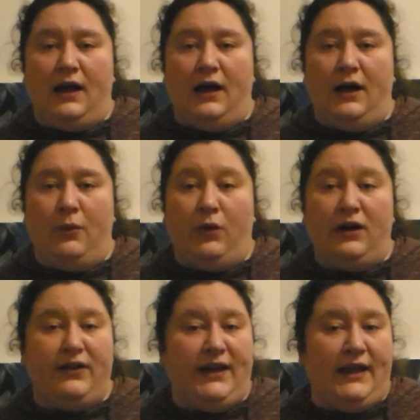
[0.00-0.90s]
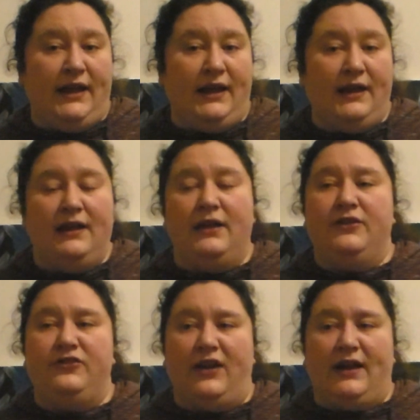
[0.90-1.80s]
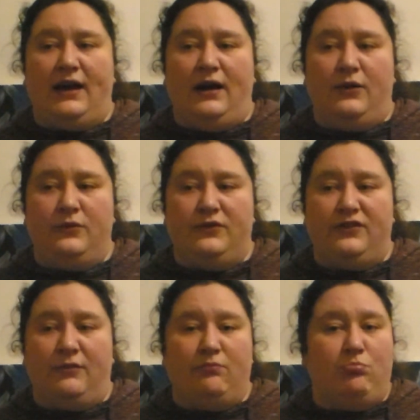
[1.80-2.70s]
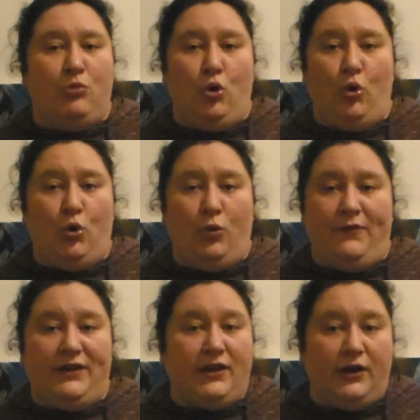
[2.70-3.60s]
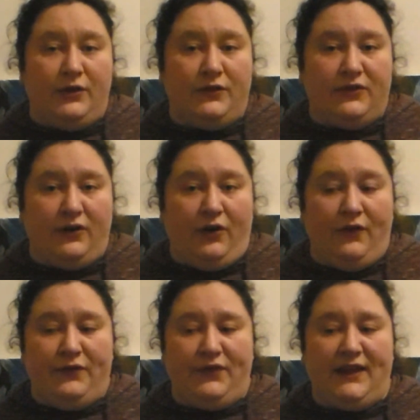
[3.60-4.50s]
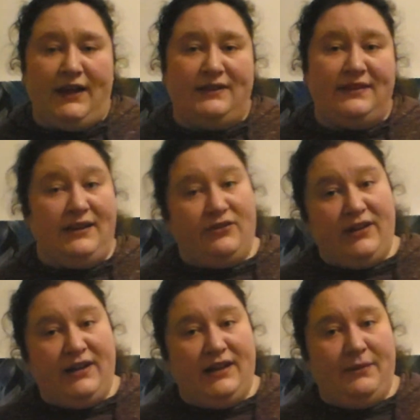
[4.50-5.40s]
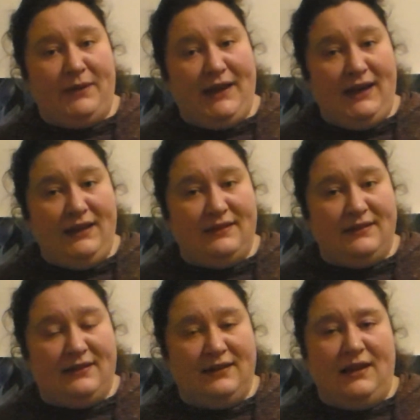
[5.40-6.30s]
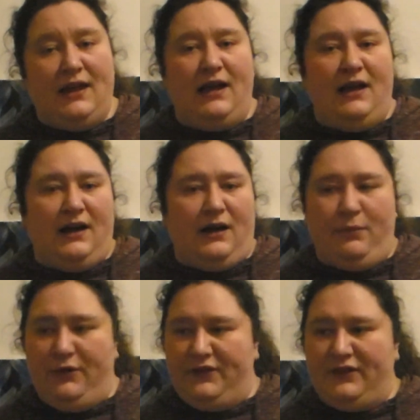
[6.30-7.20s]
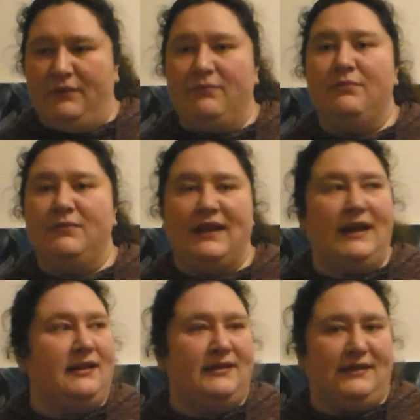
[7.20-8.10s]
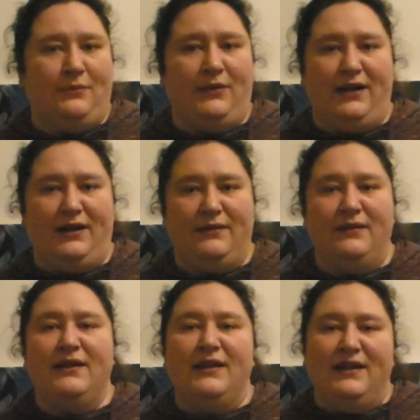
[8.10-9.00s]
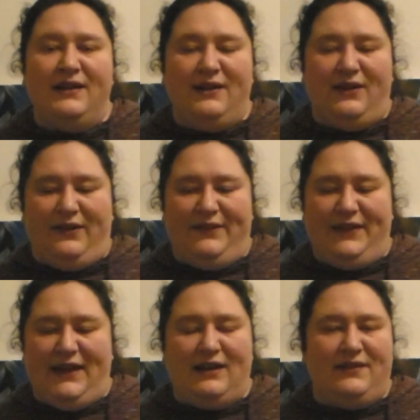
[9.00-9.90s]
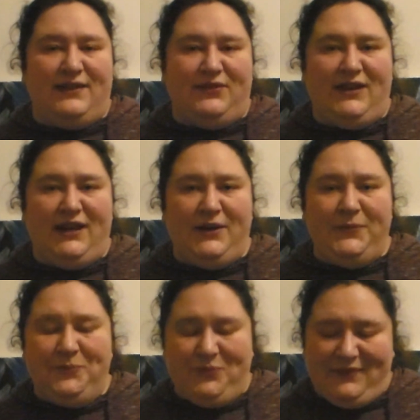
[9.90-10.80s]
While you're here, check out some more videos on the tea drinker playlist. I'll put some links somewhere on the end of this video.